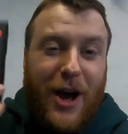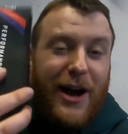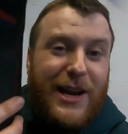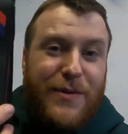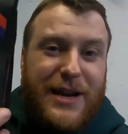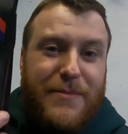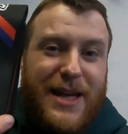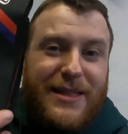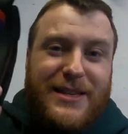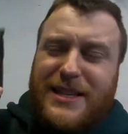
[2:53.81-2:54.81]
highly
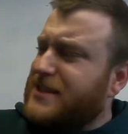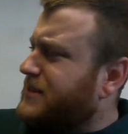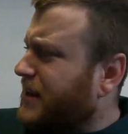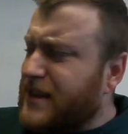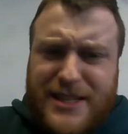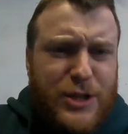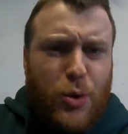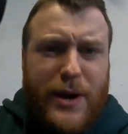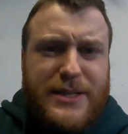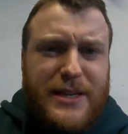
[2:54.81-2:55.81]
recommend this. I think it's a
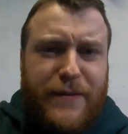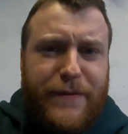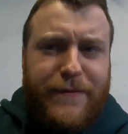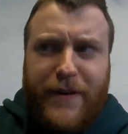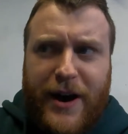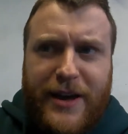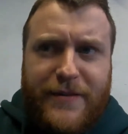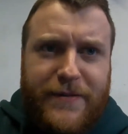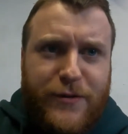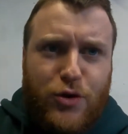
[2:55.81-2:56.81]

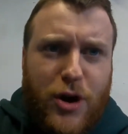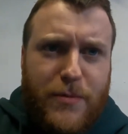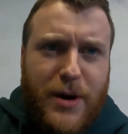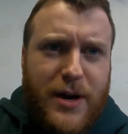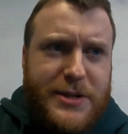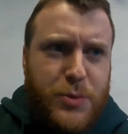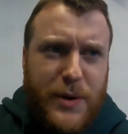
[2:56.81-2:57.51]
€25 mod,